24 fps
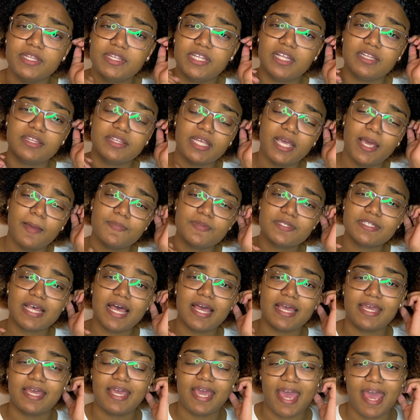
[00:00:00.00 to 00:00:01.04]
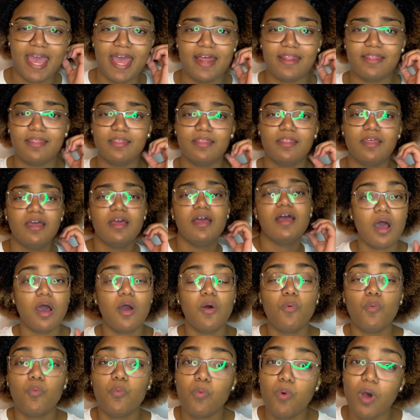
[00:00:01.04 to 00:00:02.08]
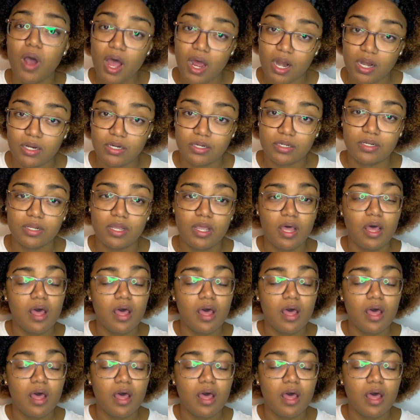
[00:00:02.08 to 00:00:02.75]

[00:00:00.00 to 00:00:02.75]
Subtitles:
the tips again. 1.